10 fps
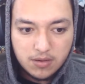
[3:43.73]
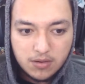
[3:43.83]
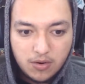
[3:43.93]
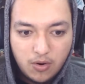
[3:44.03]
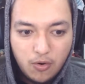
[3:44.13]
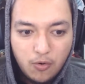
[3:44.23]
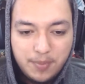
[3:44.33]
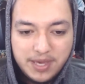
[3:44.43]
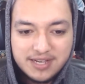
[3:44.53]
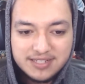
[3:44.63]
Oh,
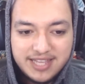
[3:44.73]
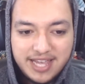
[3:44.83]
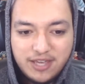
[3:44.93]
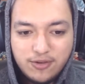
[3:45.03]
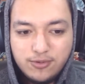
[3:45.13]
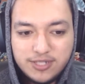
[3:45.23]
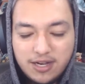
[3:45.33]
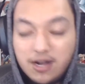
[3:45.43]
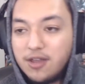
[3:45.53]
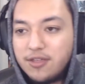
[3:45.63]
because they use
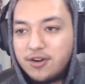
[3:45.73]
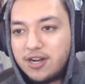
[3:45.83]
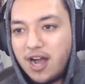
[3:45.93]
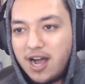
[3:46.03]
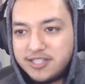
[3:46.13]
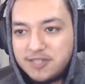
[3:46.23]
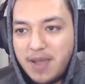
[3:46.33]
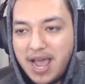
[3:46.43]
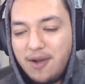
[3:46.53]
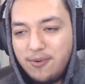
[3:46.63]
other gods'
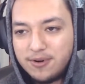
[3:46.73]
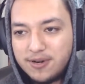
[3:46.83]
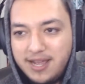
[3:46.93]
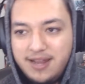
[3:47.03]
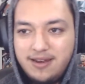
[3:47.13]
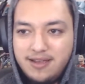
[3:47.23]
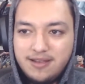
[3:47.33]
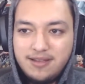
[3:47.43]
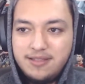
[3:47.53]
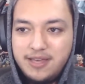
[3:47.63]
power and
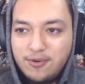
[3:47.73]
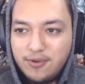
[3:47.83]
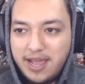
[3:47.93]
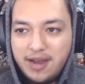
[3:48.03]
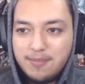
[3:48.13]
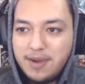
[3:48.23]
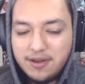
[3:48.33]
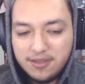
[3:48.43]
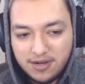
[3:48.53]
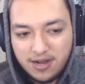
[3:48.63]
they don't care about
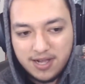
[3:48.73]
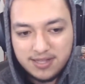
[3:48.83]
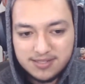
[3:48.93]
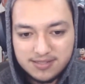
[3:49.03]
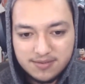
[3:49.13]
other gods.